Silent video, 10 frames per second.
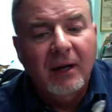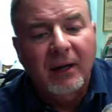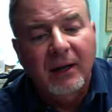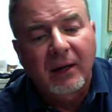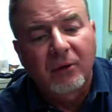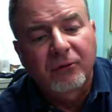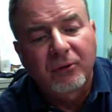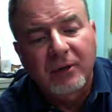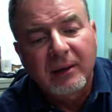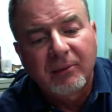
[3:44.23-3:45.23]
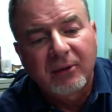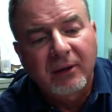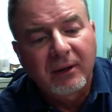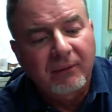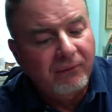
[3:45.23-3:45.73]
and that also keeps the
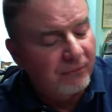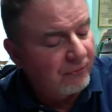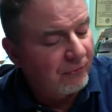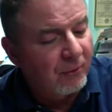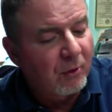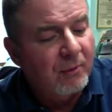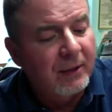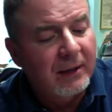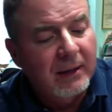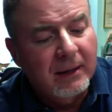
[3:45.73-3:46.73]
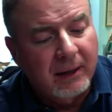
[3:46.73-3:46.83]
thing from opening.